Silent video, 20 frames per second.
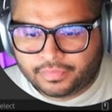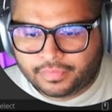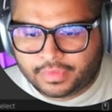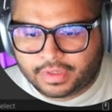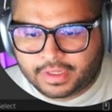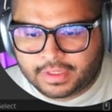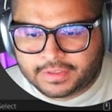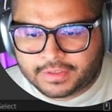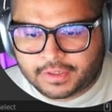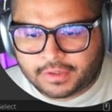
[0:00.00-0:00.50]

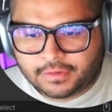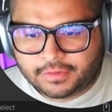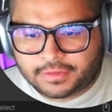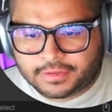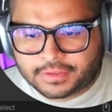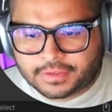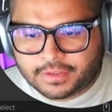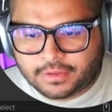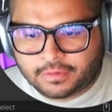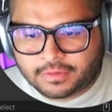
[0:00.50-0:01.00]
It's called
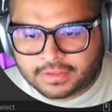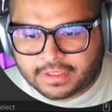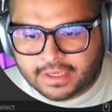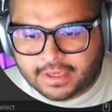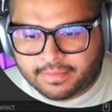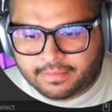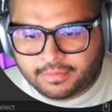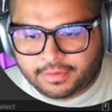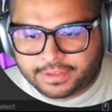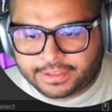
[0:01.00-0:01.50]

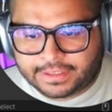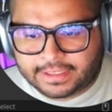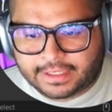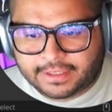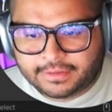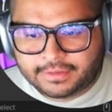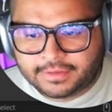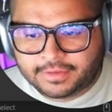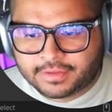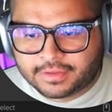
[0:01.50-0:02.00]
Snowscape with
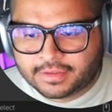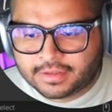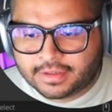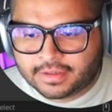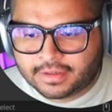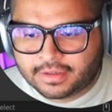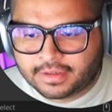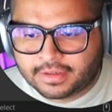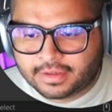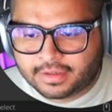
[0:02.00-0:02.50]
Clouds.
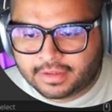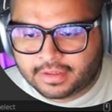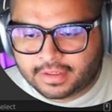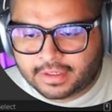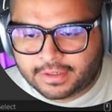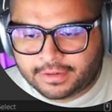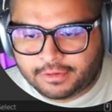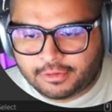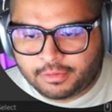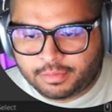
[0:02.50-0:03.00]
Hit
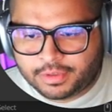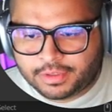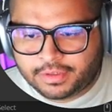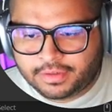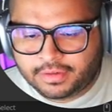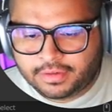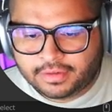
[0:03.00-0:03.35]
open.